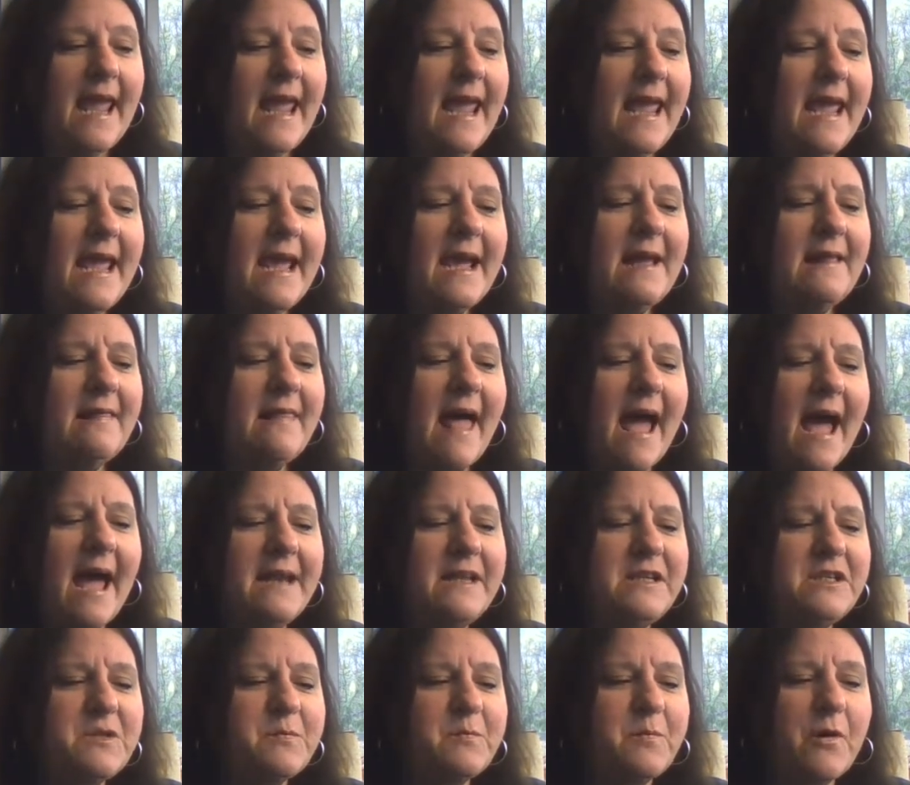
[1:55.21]
Aunt
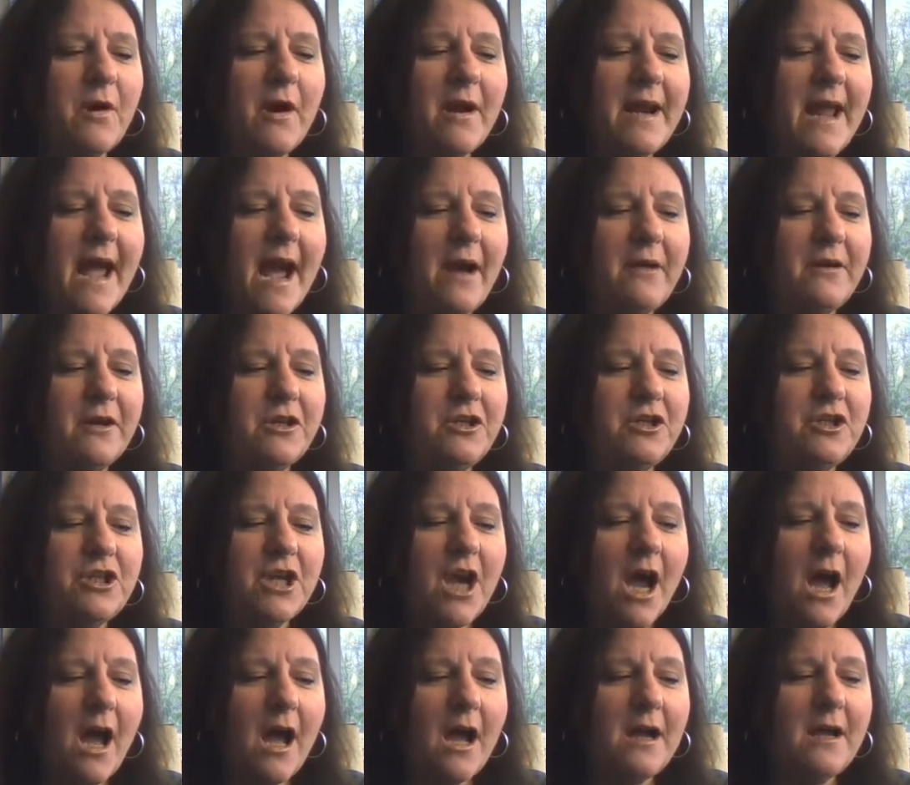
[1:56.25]
Gladys brought out a
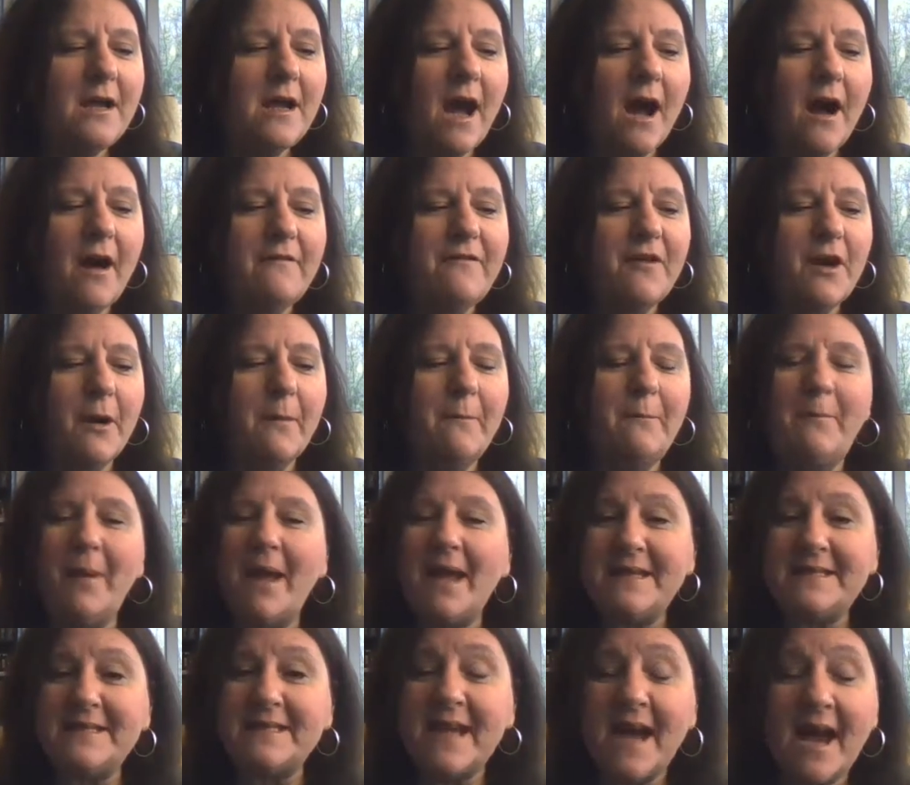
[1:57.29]
jug of her
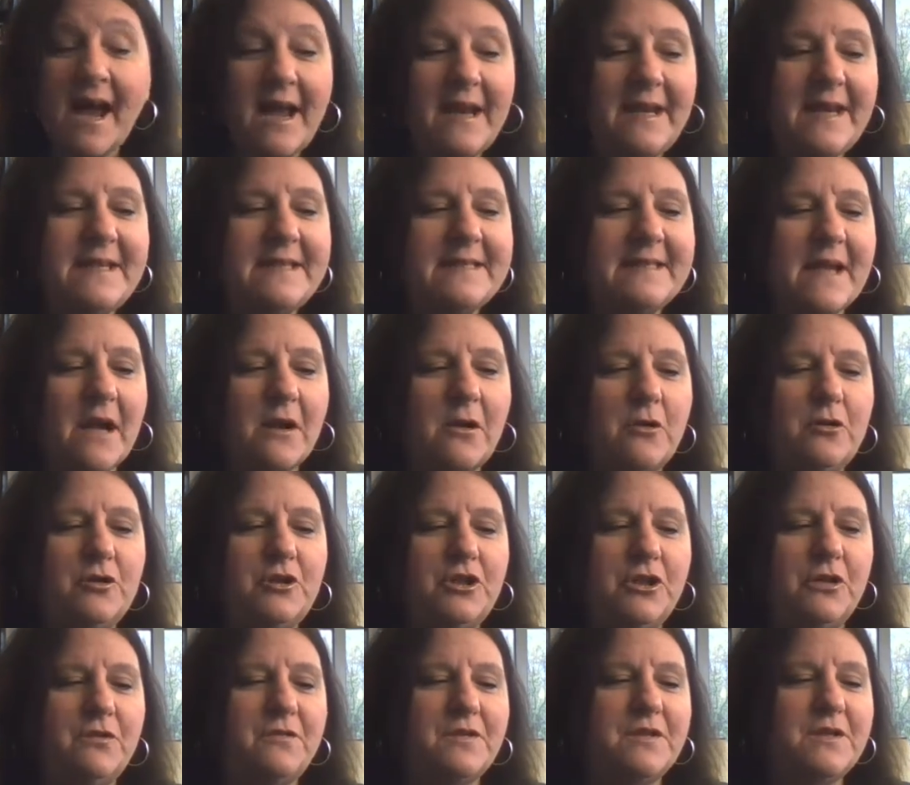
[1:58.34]
best honeysuckle
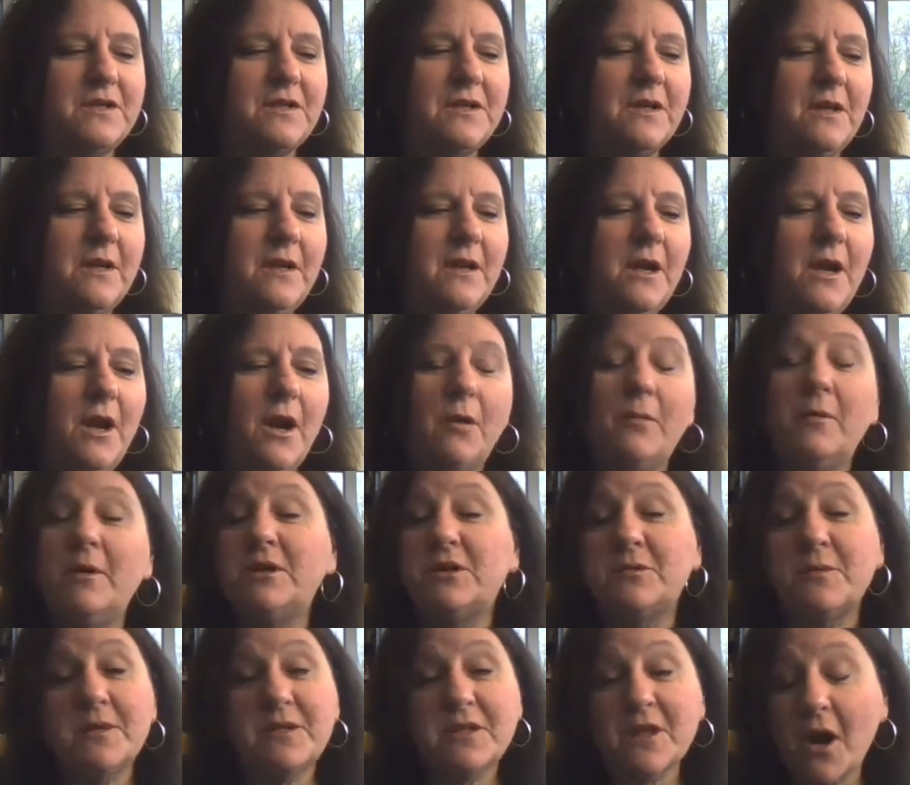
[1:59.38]
juice,
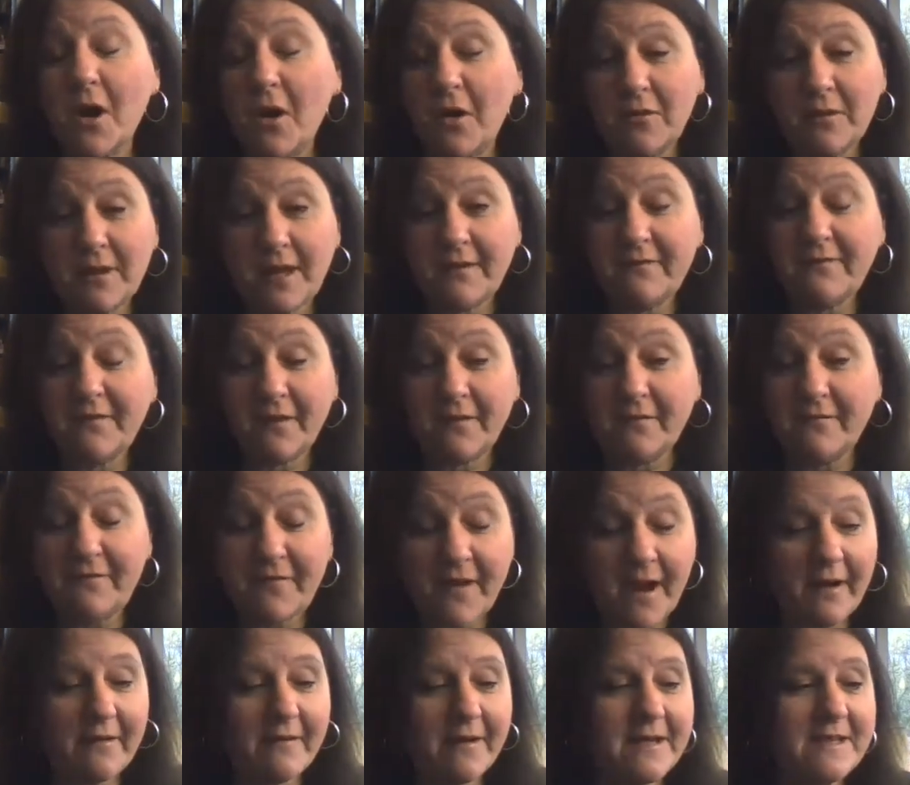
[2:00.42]
which was only for
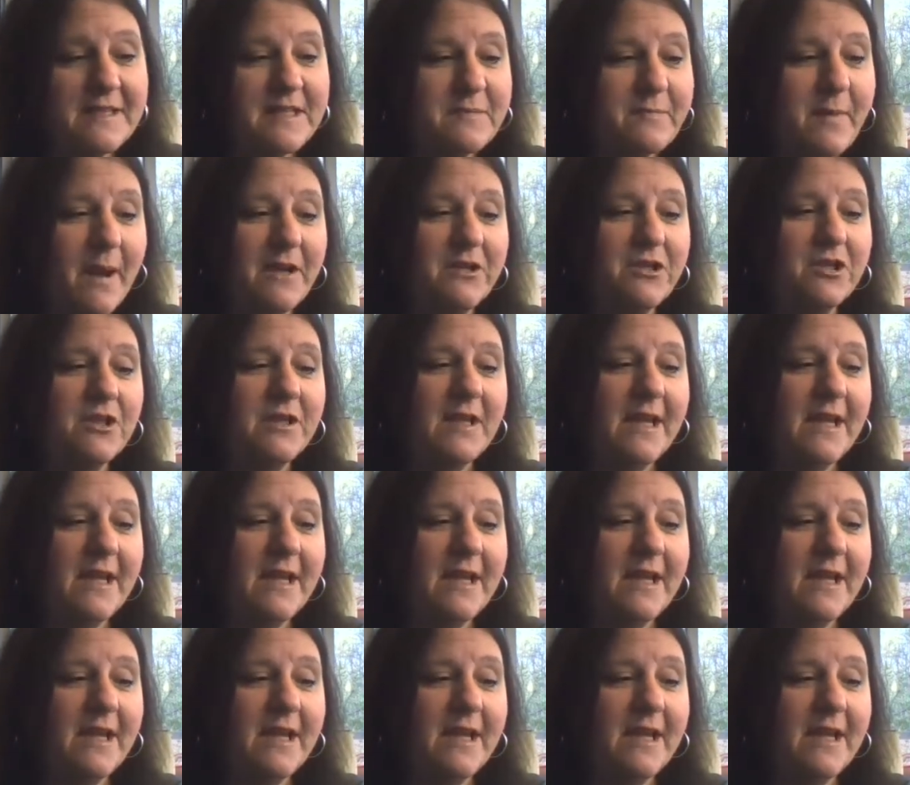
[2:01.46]
very special